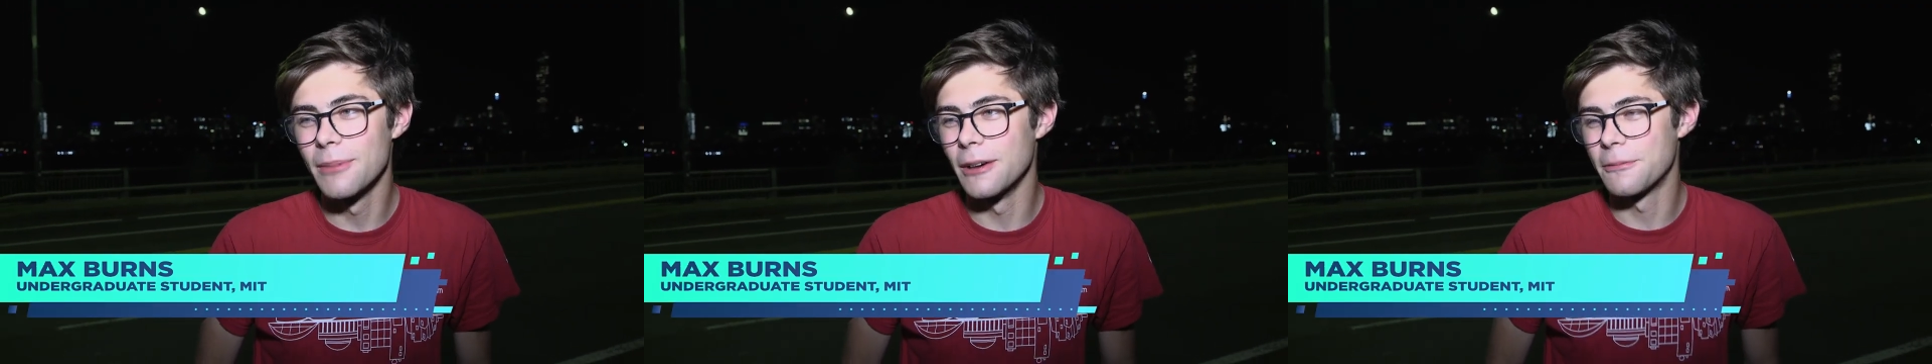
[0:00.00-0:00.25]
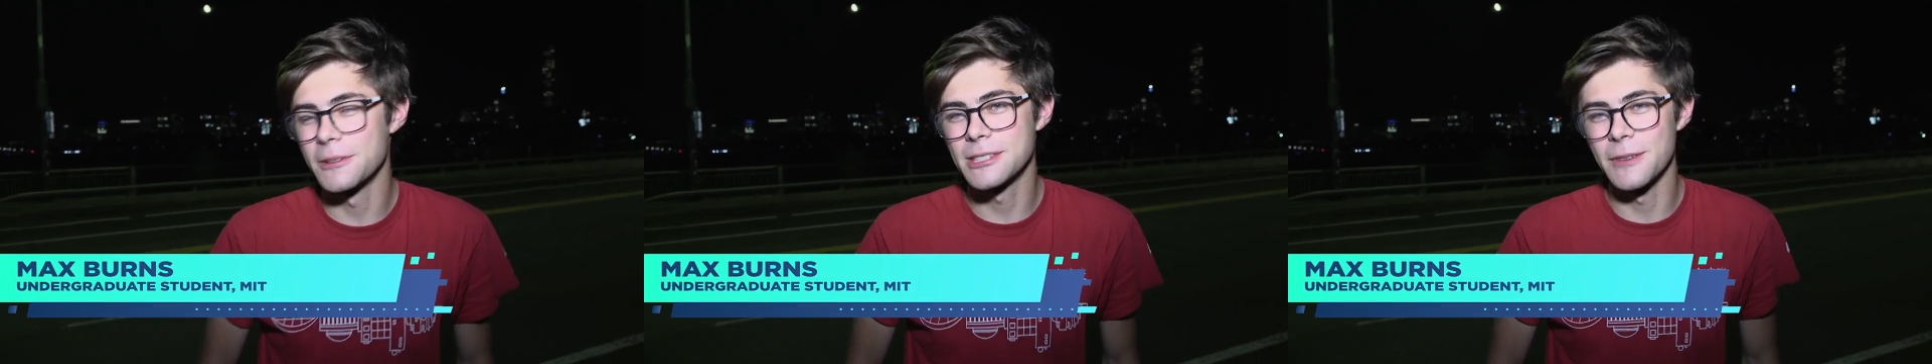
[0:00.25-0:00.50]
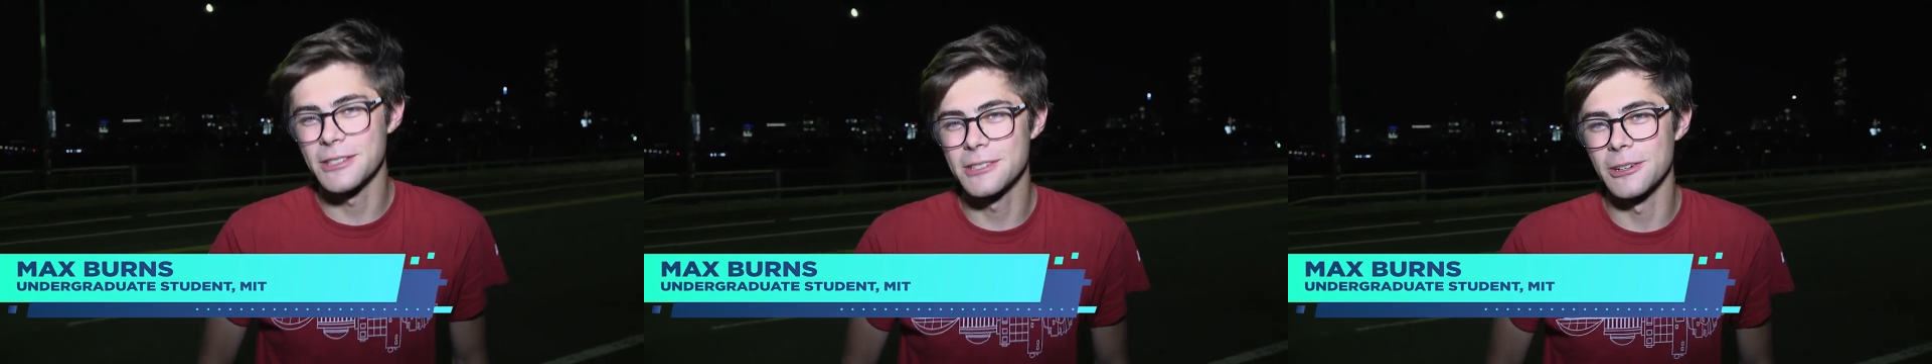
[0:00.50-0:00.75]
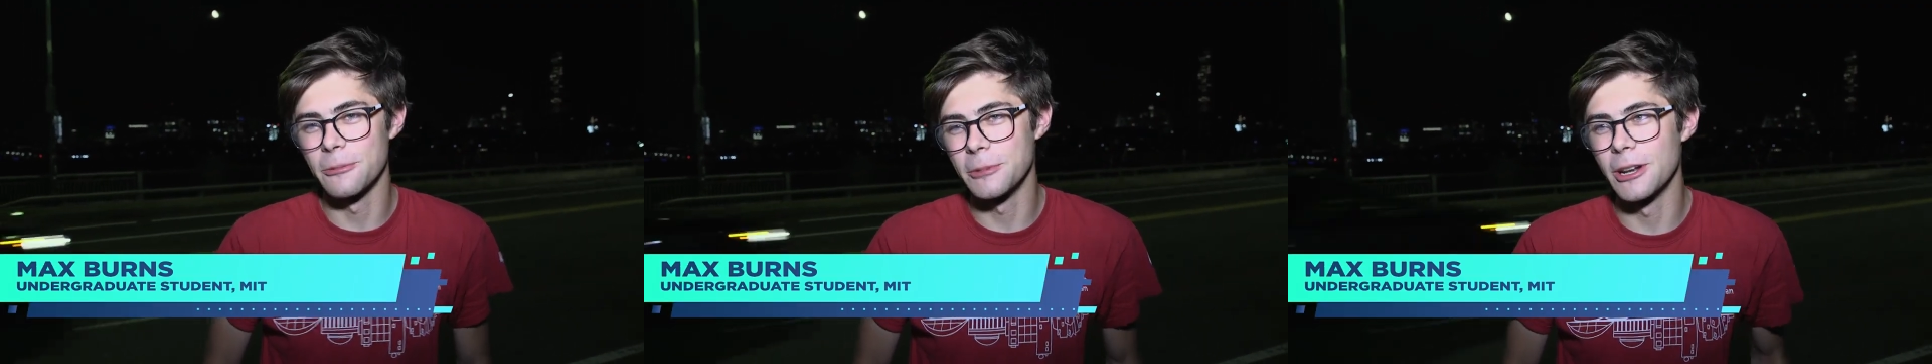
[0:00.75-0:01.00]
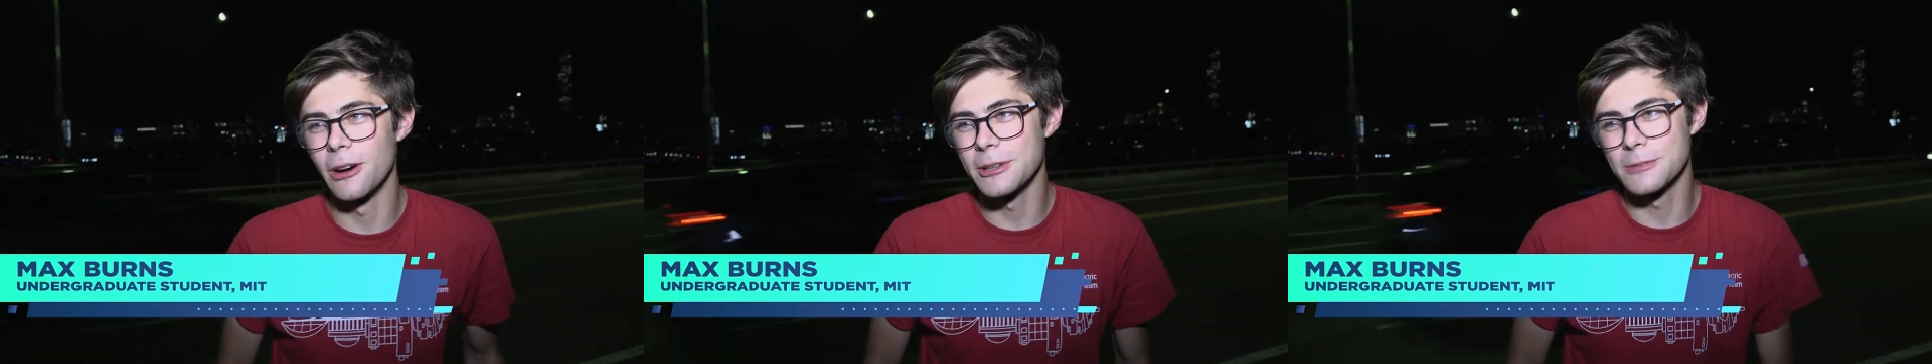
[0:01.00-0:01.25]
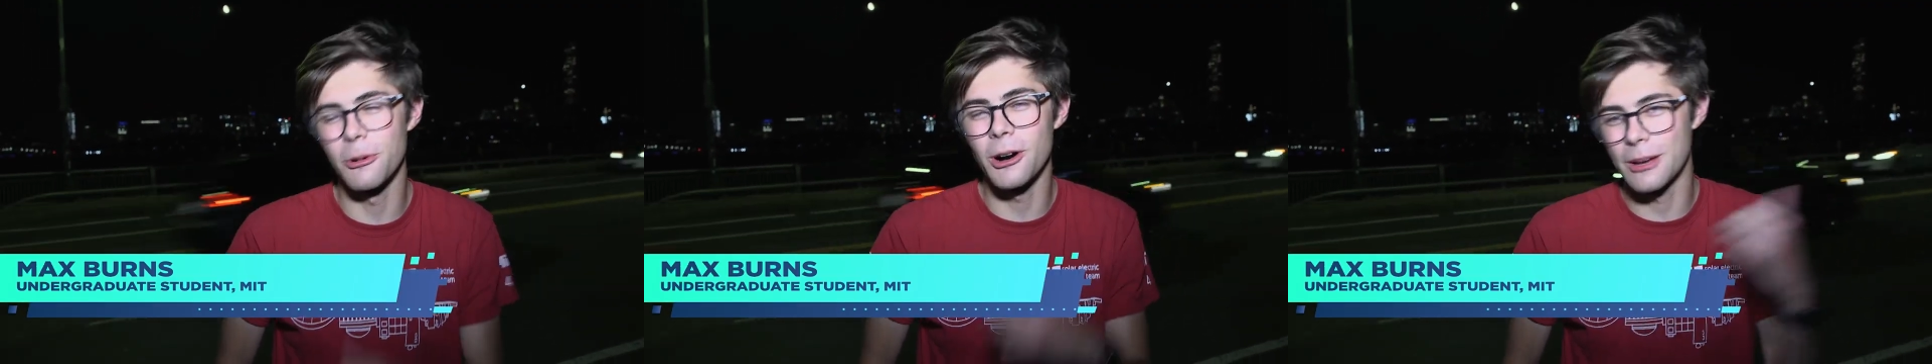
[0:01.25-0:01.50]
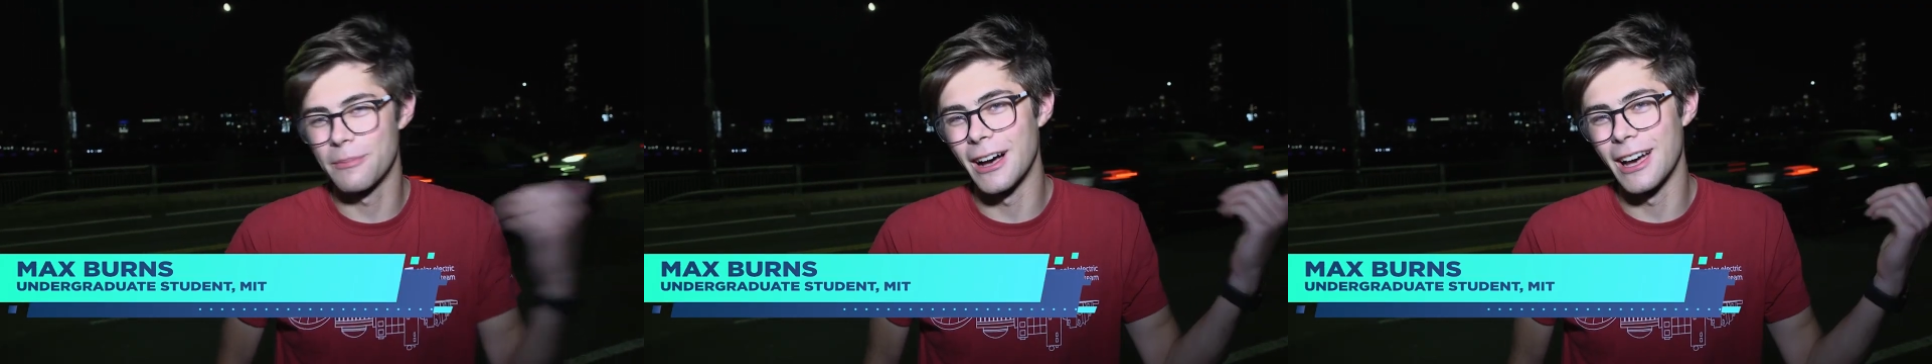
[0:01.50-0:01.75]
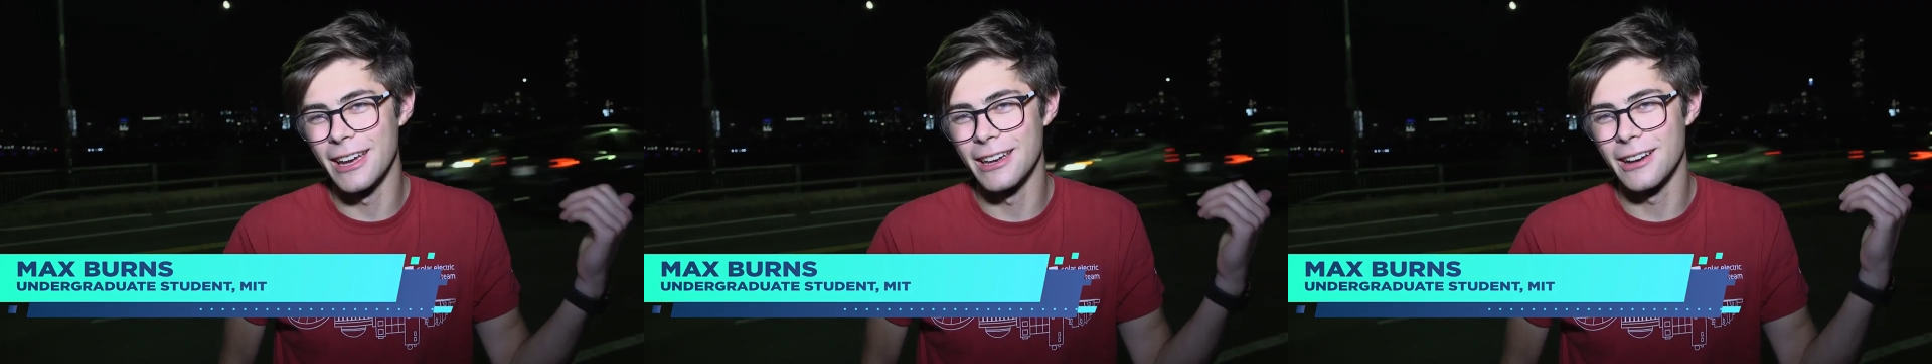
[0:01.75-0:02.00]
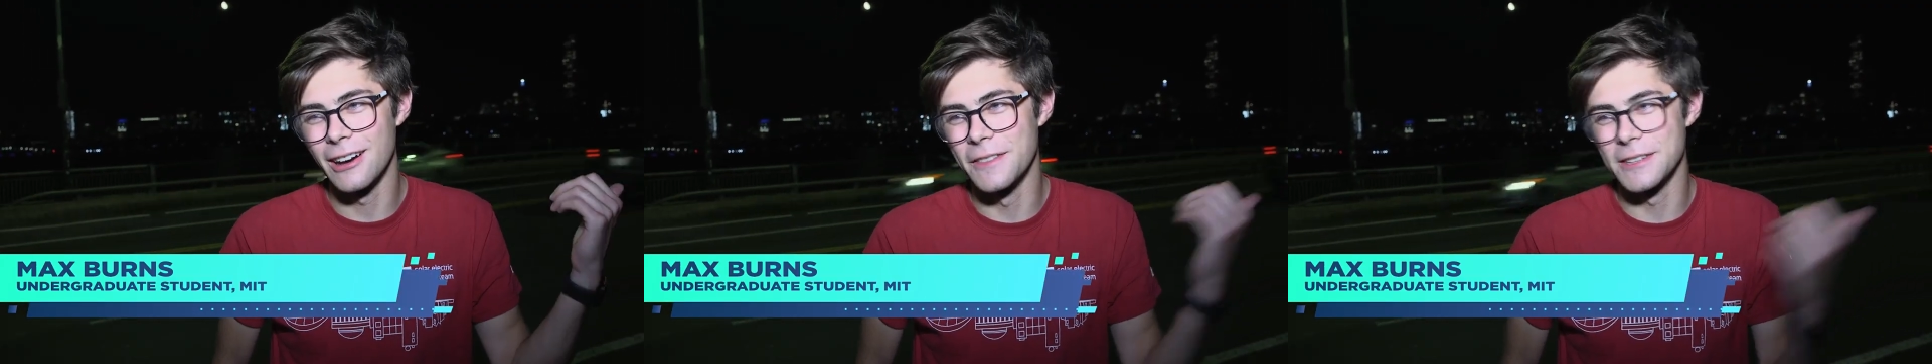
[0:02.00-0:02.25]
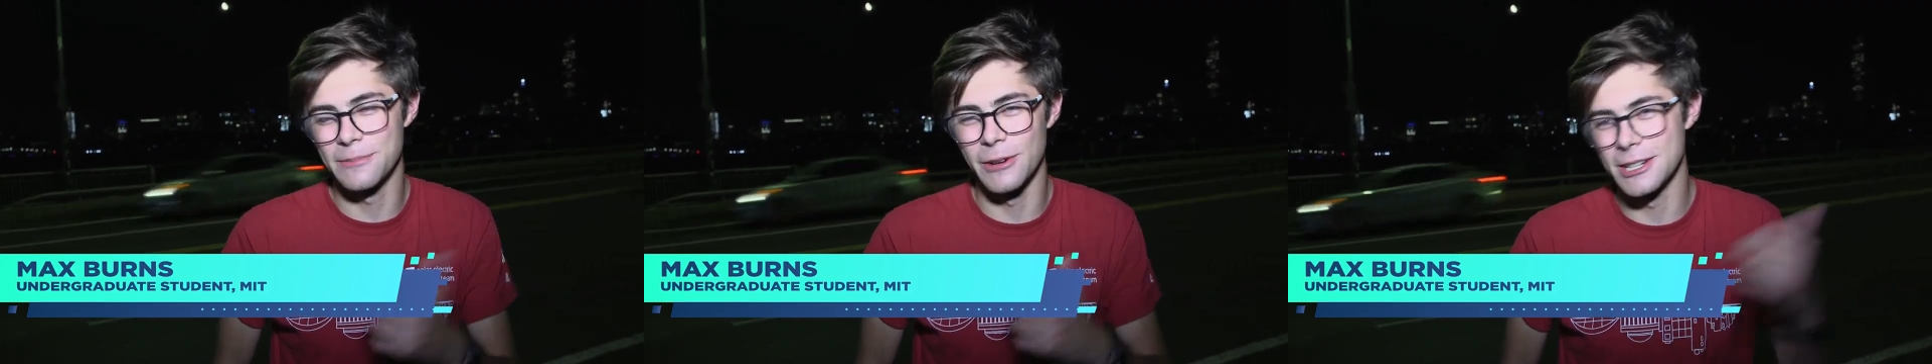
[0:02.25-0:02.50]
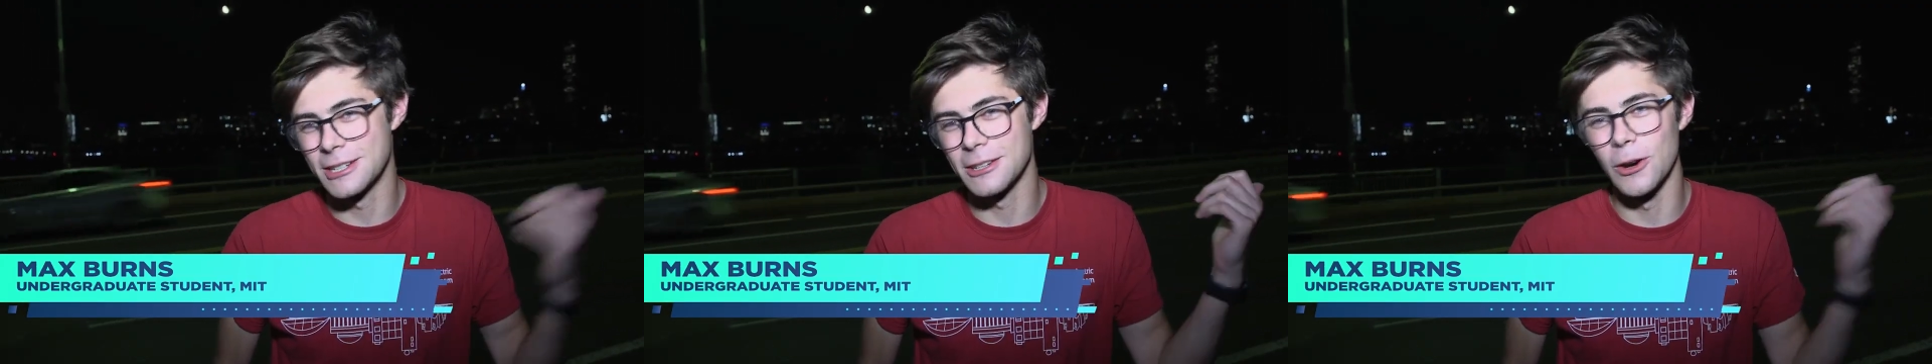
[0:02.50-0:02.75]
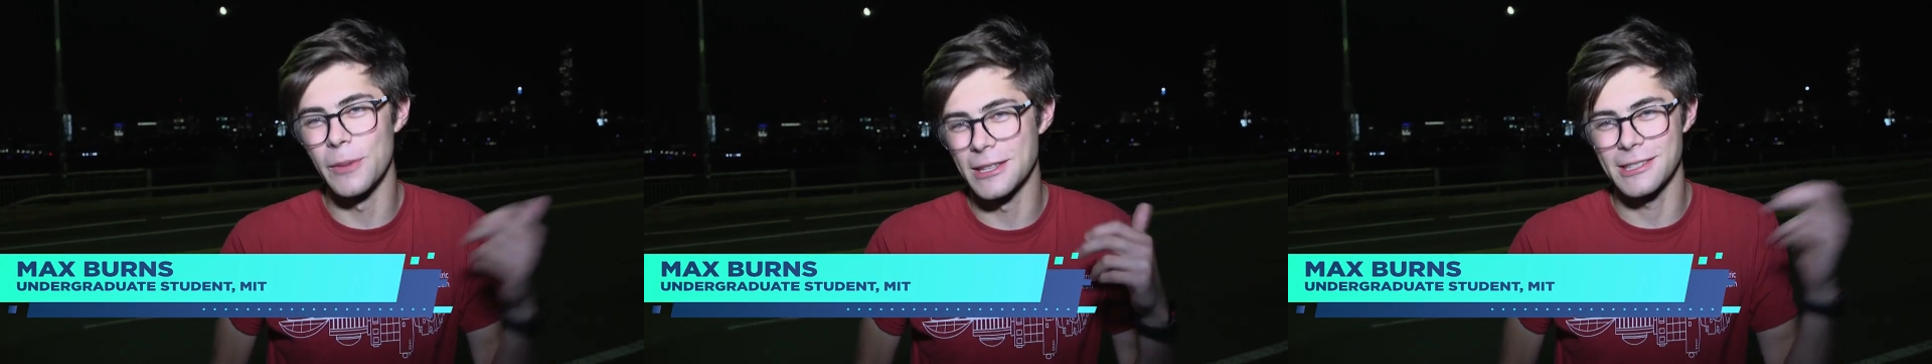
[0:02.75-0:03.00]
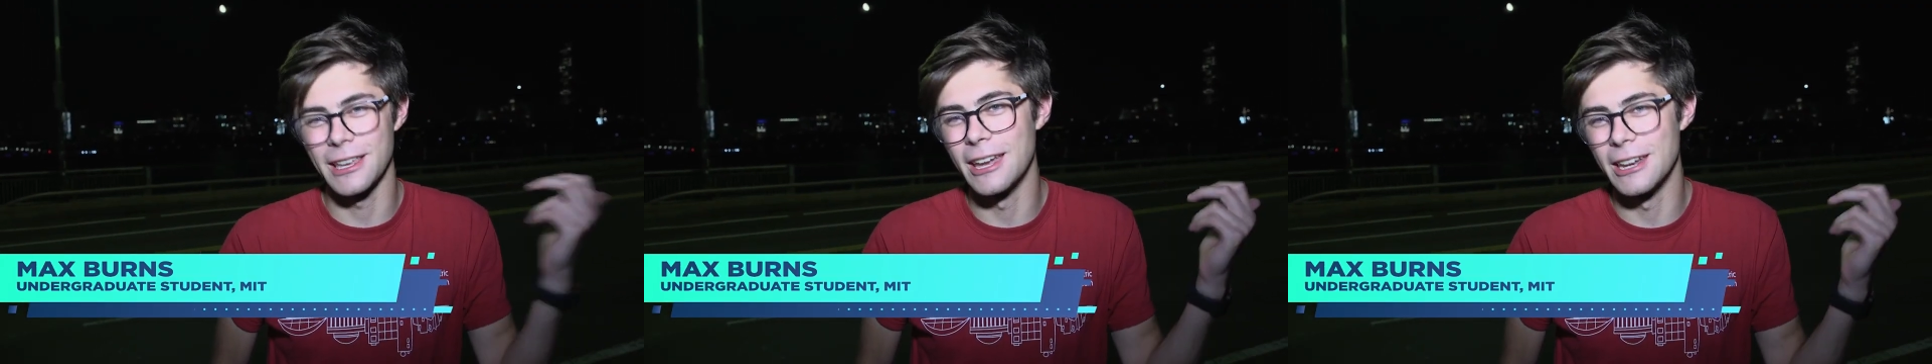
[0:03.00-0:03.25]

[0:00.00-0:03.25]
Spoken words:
But first semester, we'd always walk by on this bridge to go basically